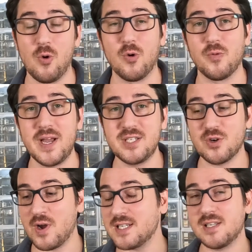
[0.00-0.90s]
or
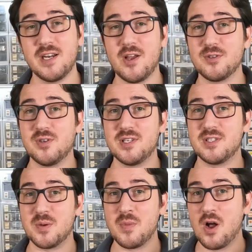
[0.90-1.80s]
Razor Crest, and he also
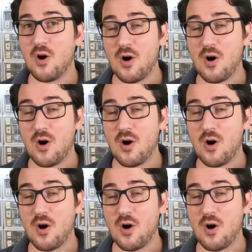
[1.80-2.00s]
did some